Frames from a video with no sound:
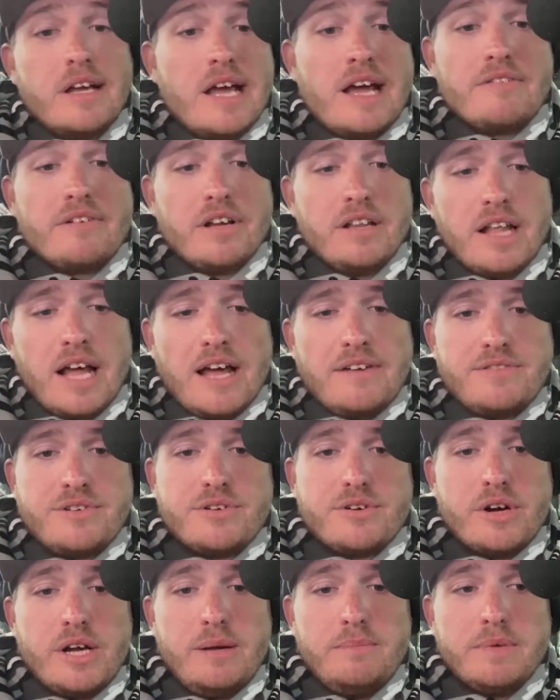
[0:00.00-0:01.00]
every live
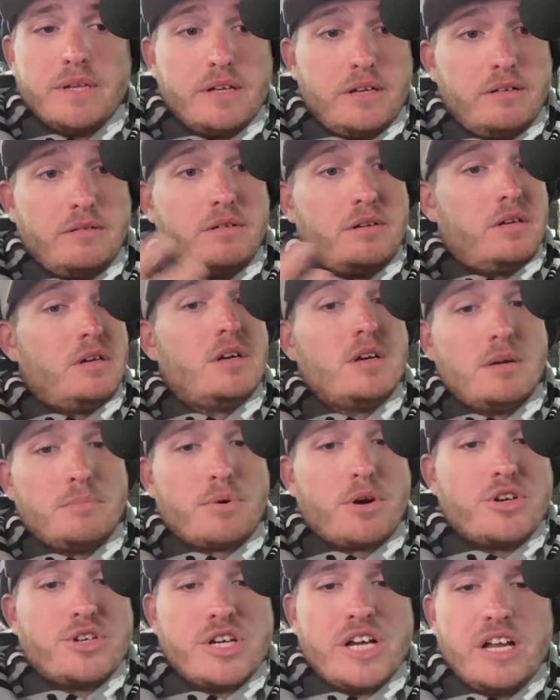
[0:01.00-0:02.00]
stream to
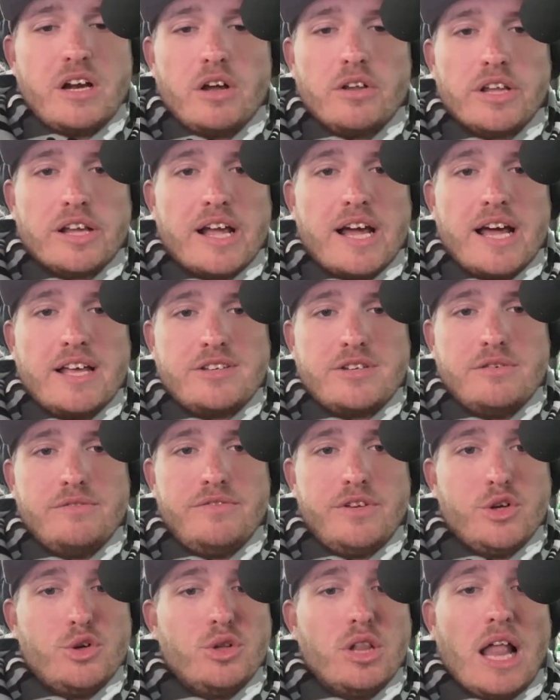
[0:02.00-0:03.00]
appreciate all the guys who
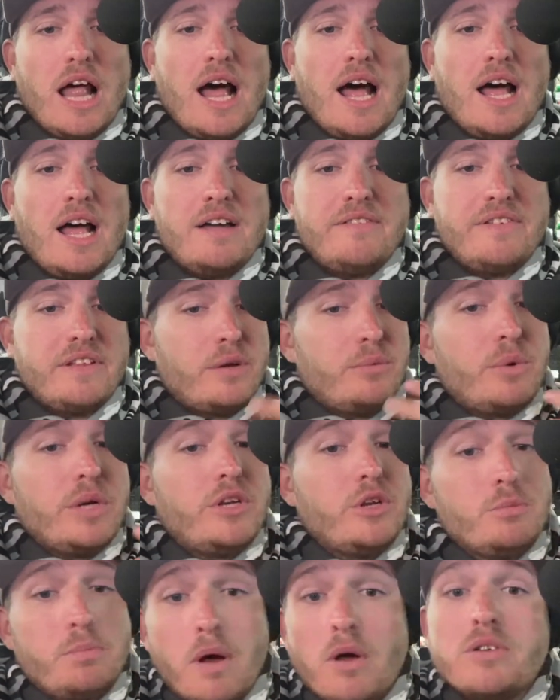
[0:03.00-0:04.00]
view live, and then we
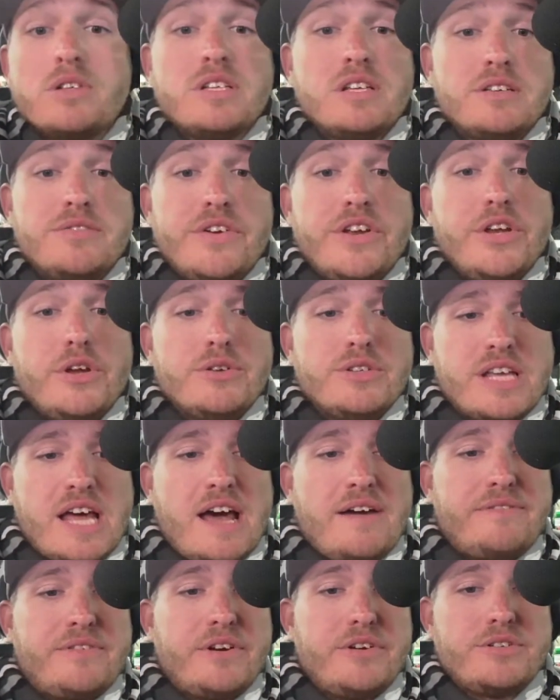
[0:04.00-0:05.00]
do post these videos
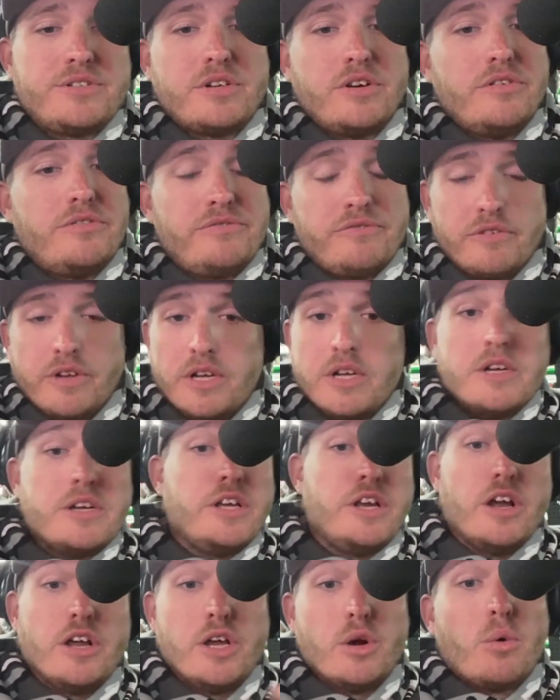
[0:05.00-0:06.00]
after. So if
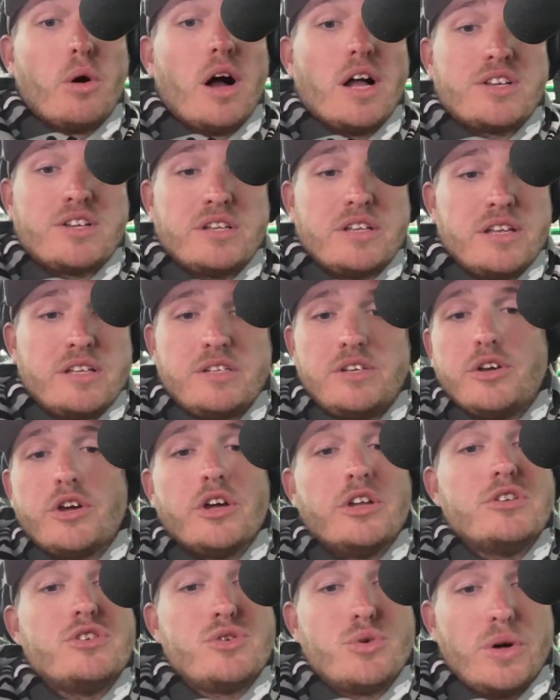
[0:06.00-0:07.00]
you're watching this, you
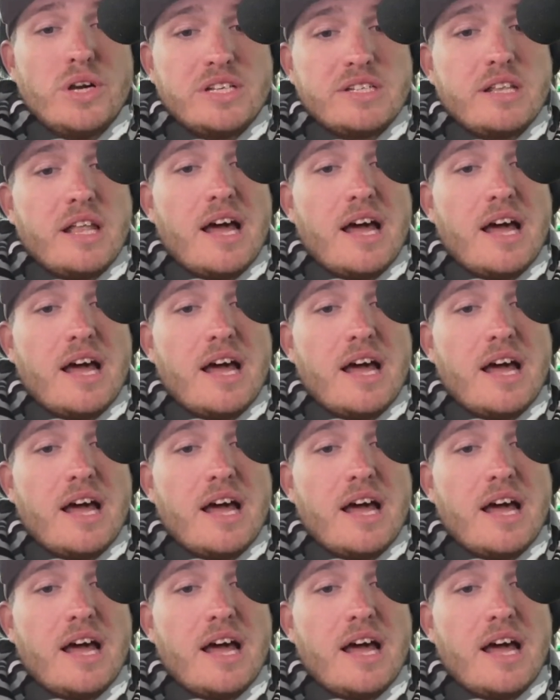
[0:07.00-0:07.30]
couldn't join us